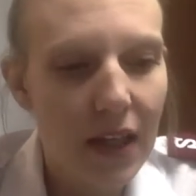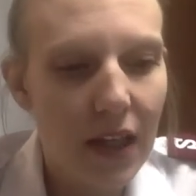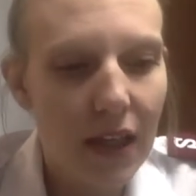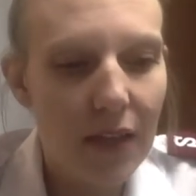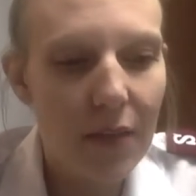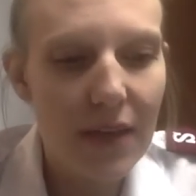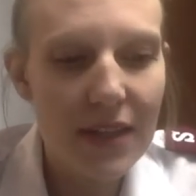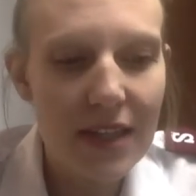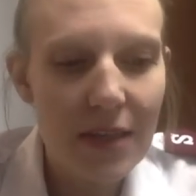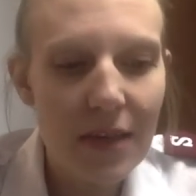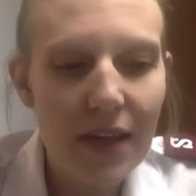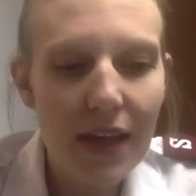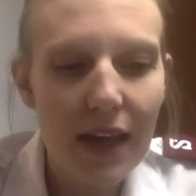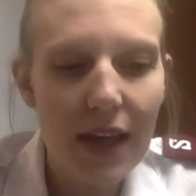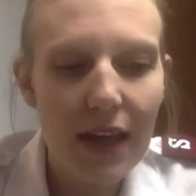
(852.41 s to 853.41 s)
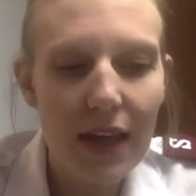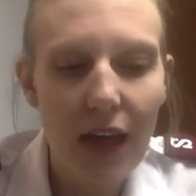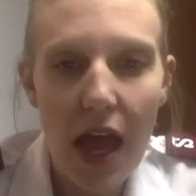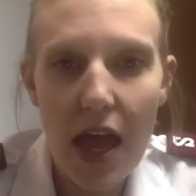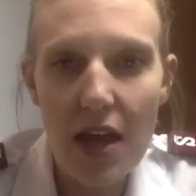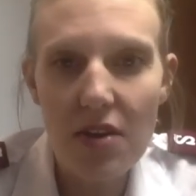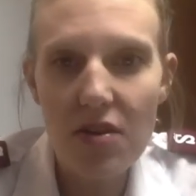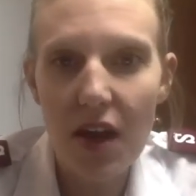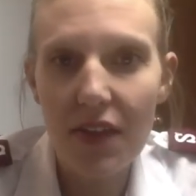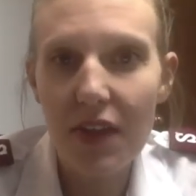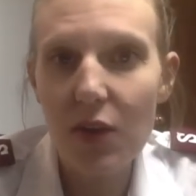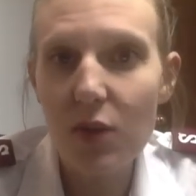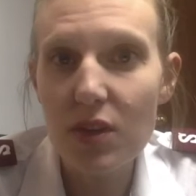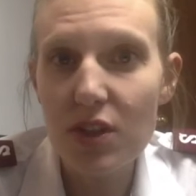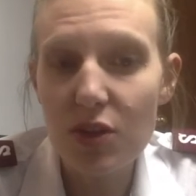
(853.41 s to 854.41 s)
The pandemic hit and nothing
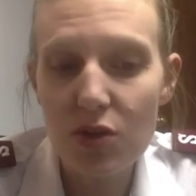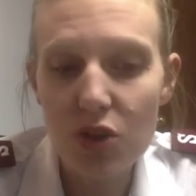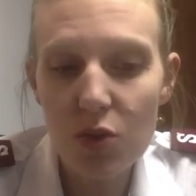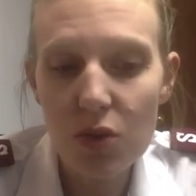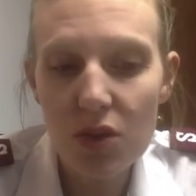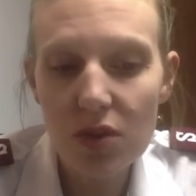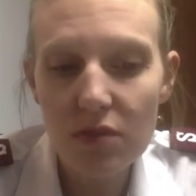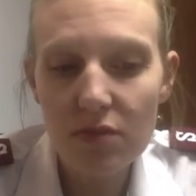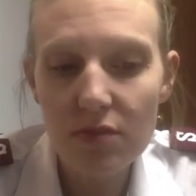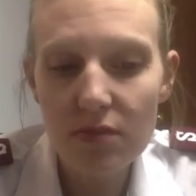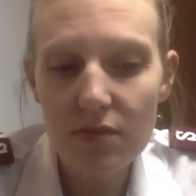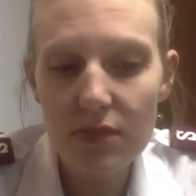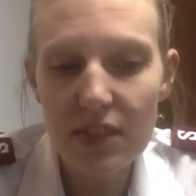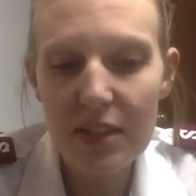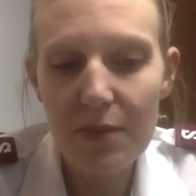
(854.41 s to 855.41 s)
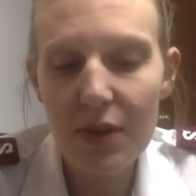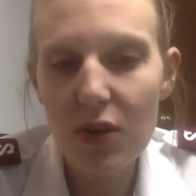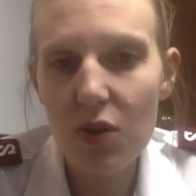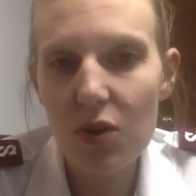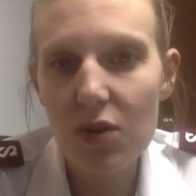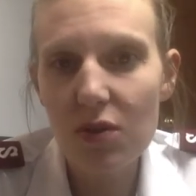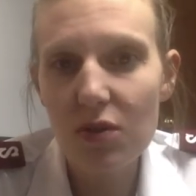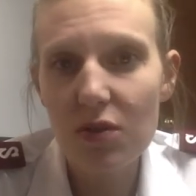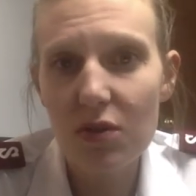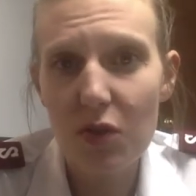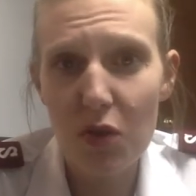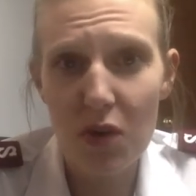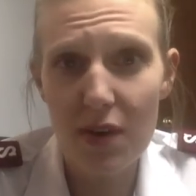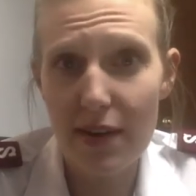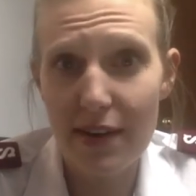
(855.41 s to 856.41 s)
was usual, typical,
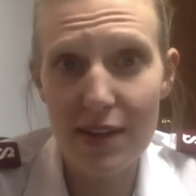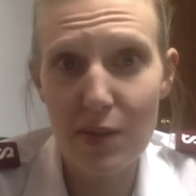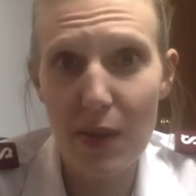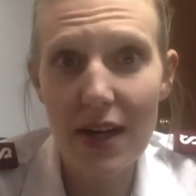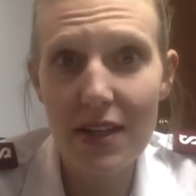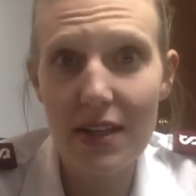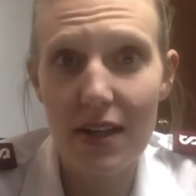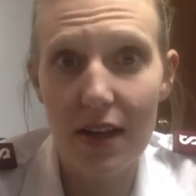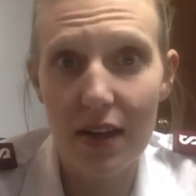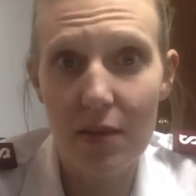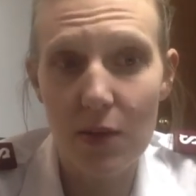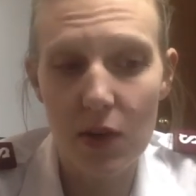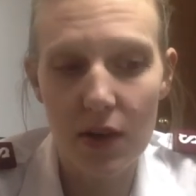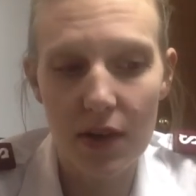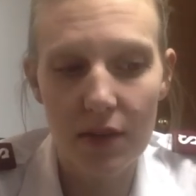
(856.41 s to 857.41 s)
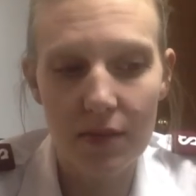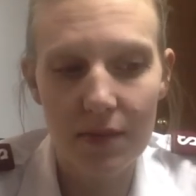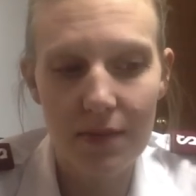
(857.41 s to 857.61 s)
or expected anymore.